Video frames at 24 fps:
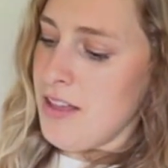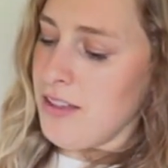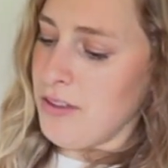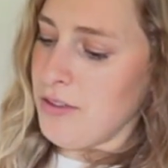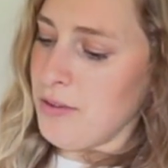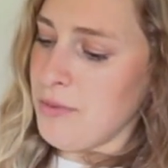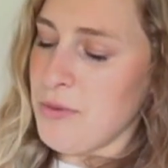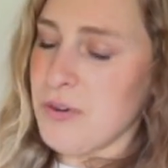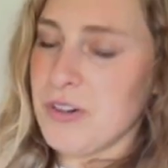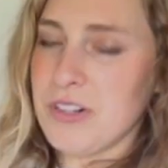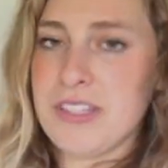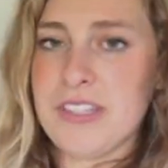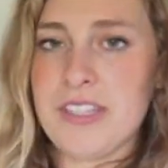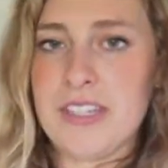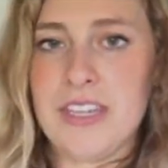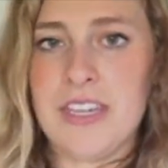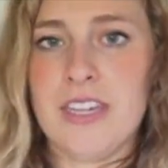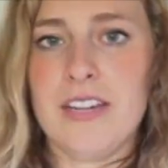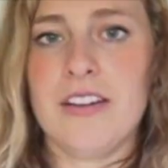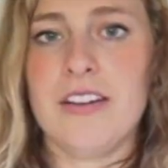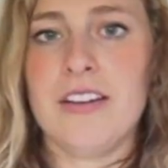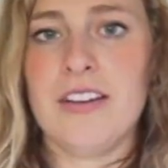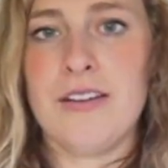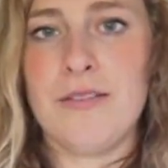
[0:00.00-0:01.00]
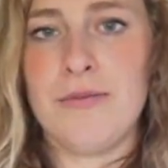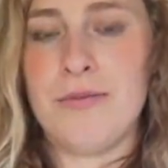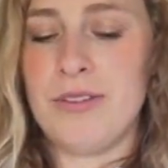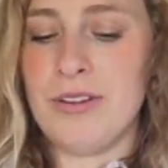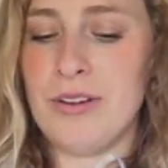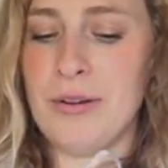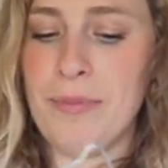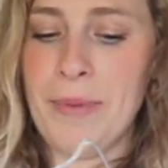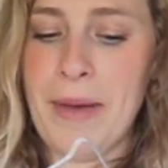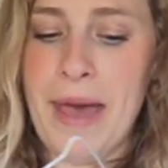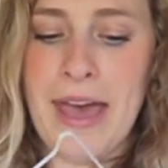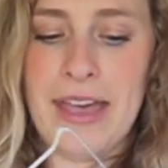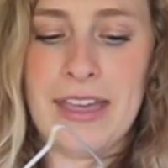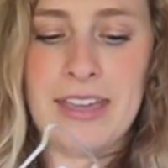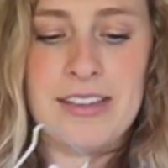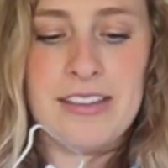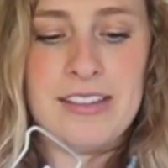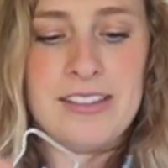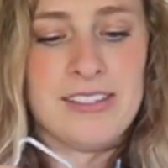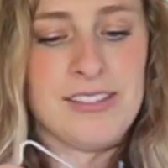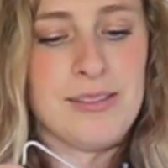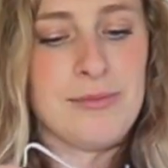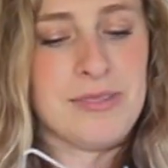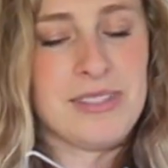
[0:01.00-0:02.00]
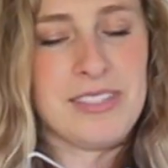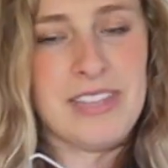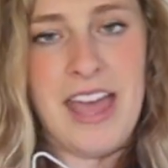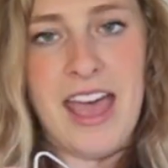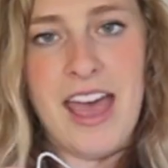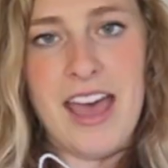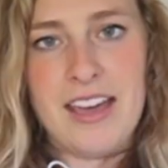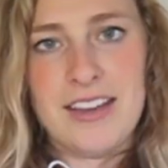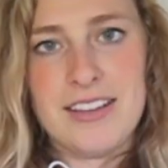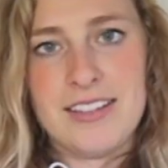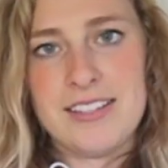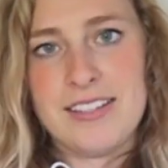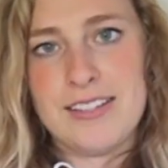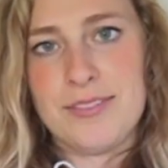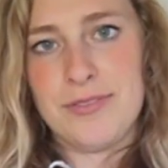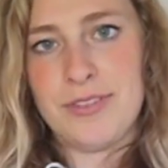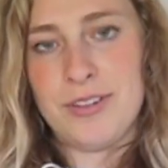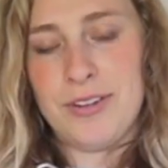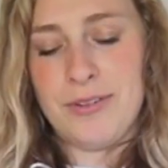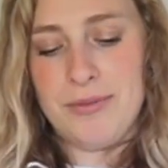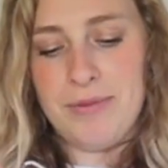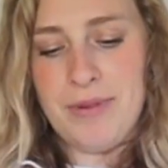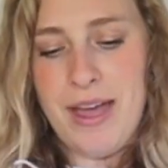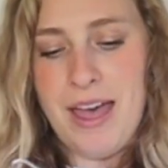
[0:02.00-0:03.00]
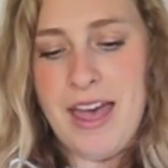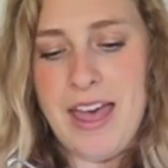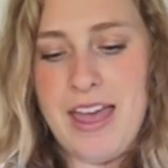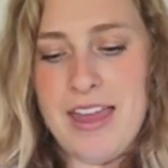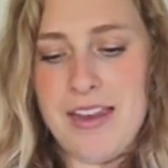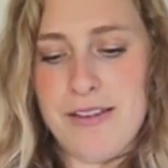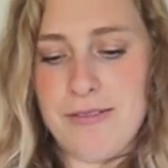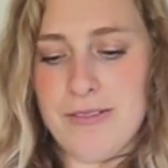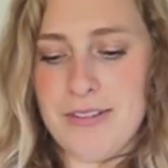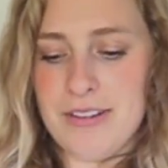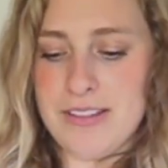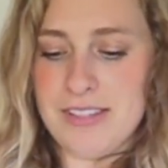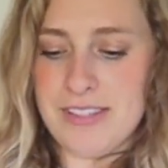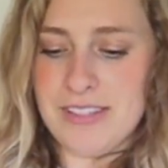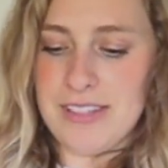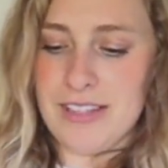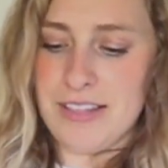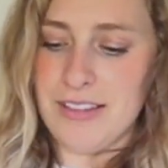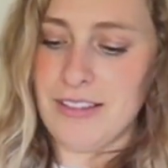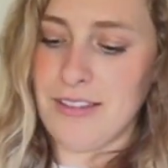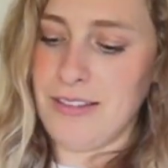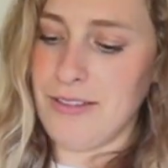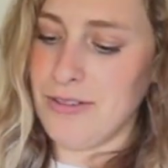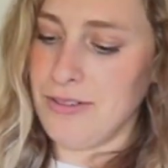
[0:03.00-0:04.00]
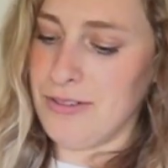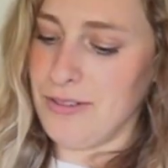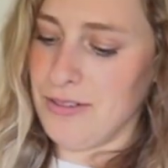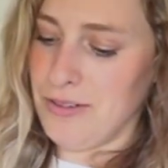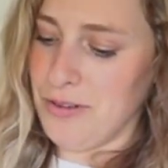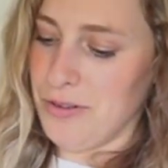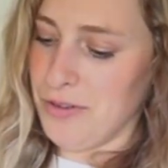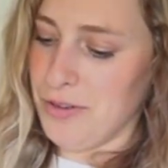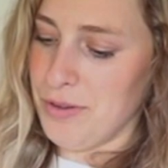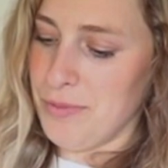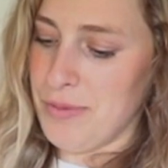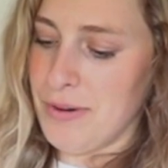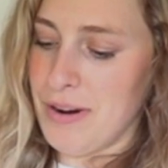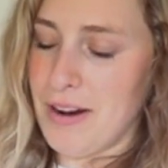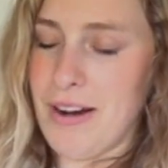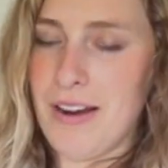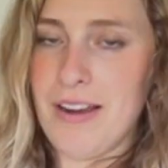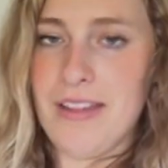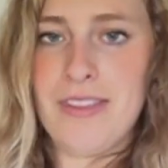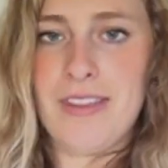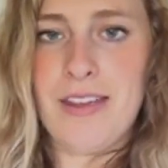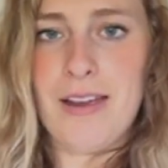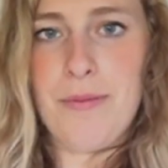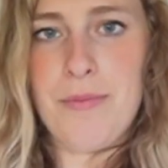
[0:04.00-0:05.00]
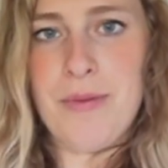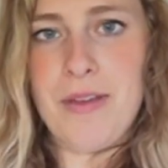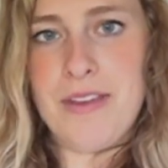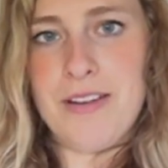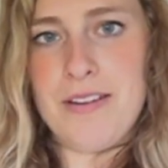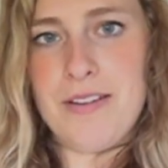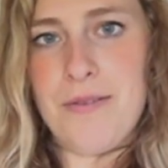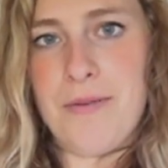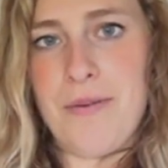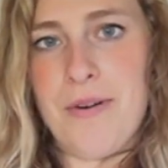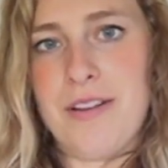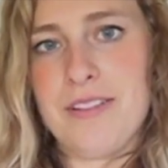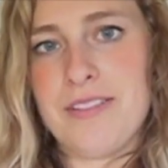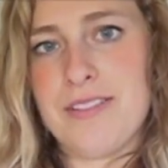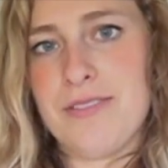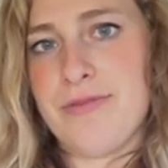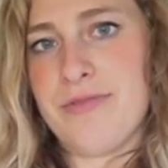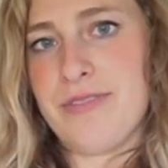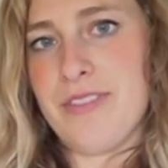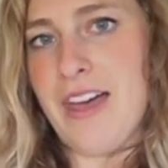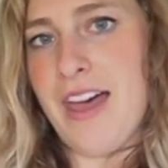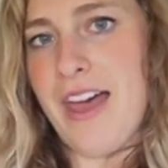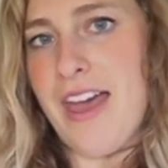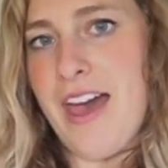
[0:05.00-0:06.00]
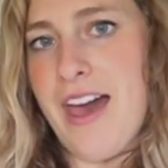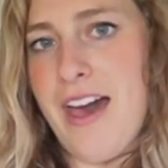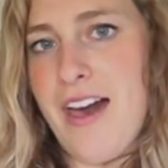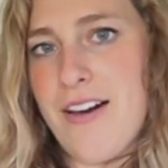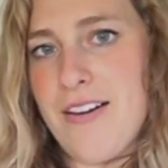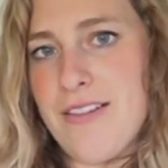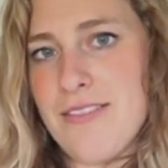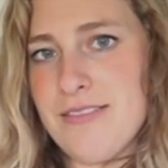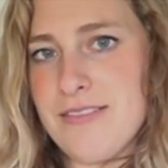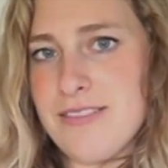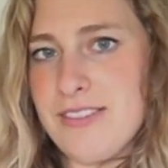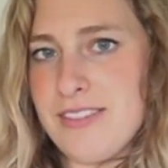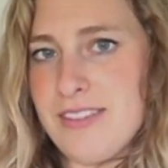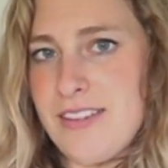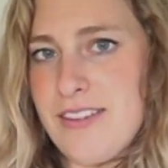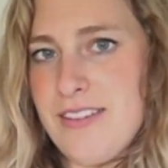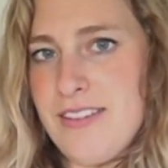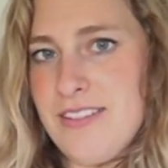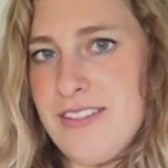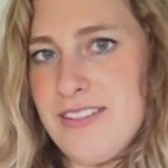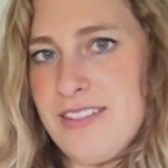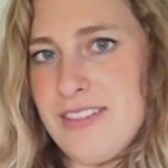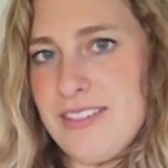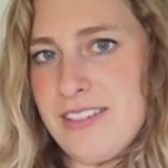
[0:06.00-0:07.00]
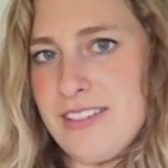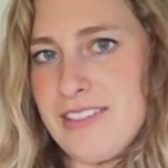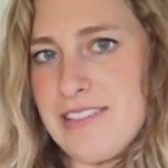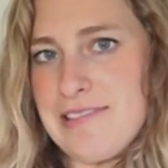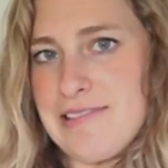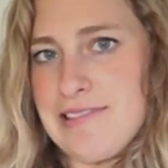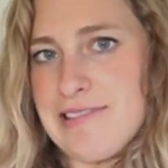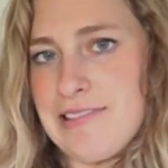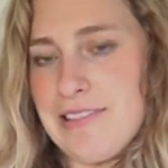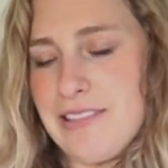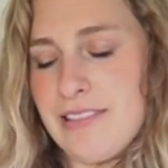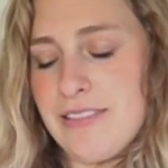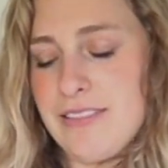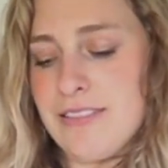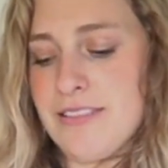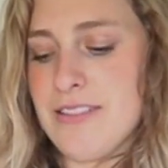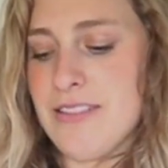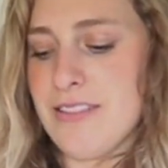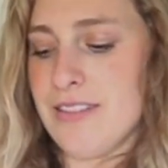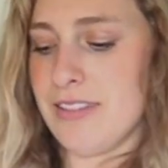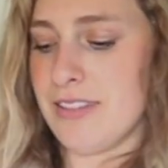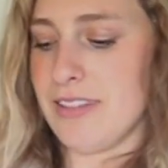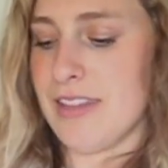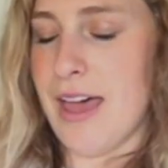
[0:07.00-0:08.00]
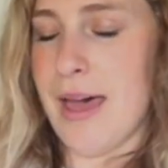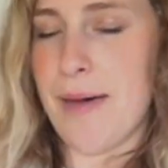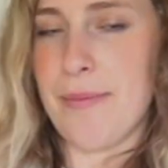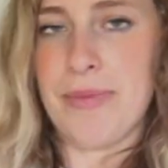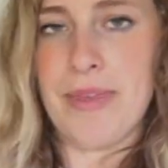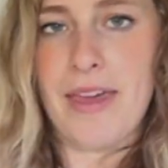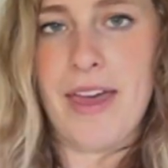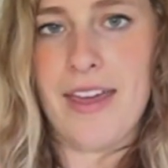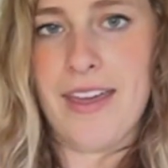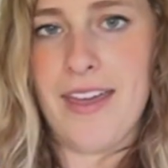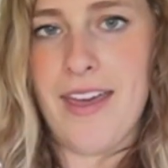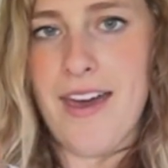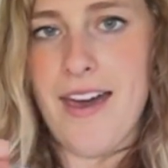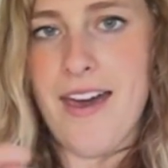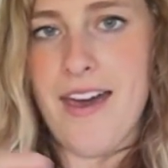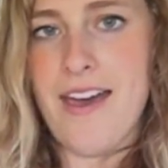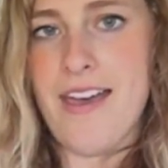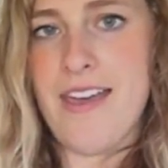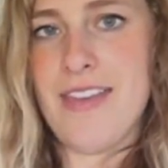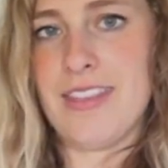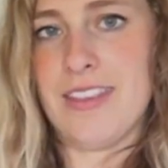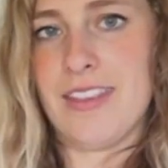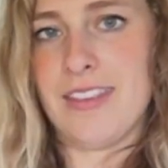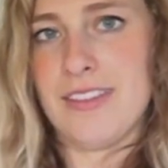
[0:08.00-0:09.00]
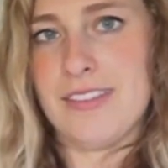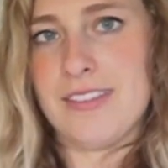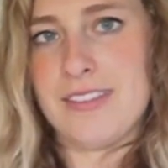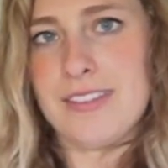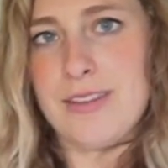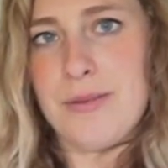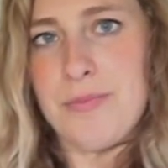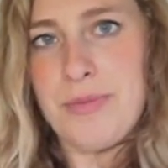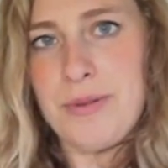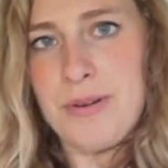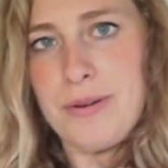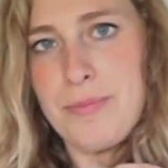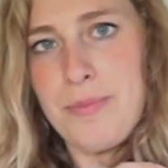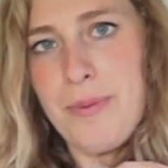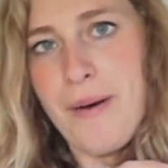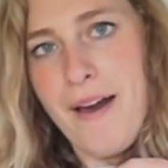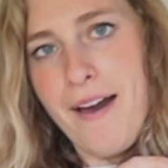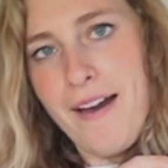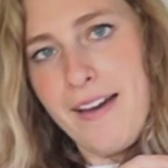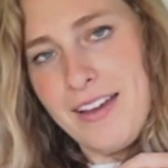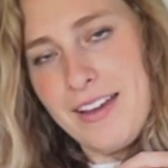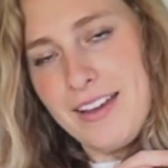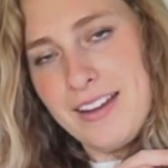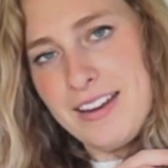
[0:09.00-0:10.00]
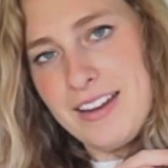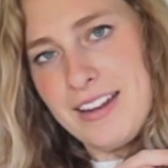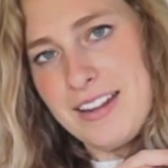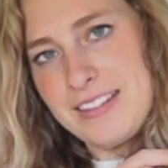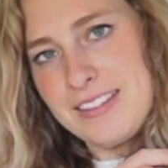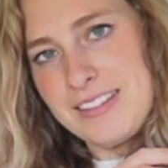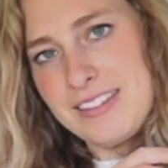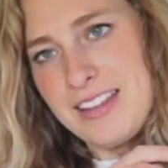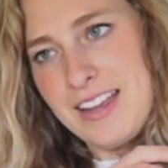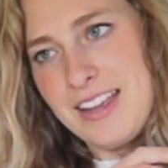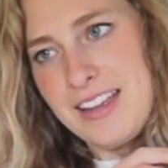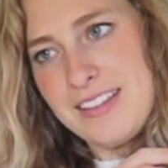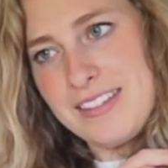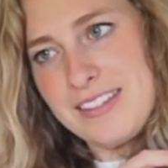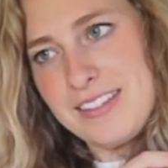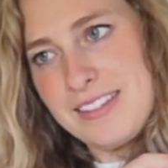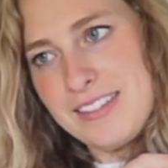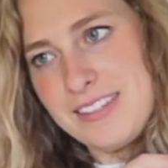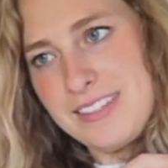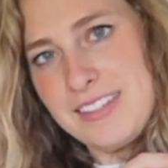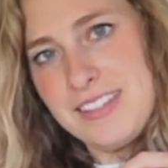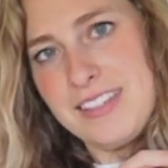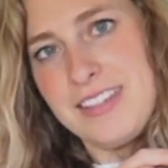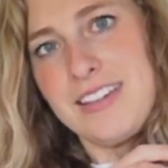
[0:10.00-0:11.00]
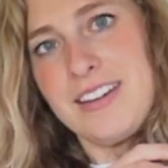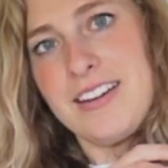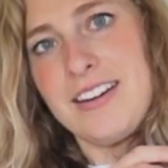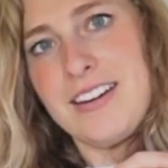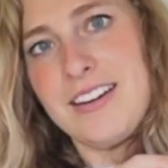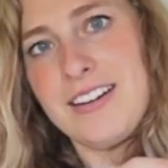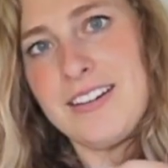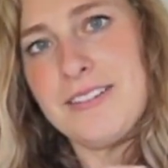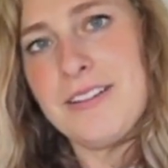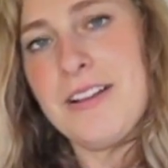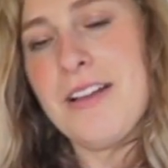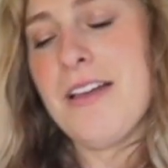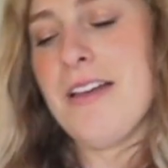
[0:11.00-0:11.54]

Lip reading: more security when you're packing some snacks for your ride. You want to stick a little granola bar in there, but you don't want it to fly out. So you just slap that guy in the little zippered pocket, and it's nice and secure.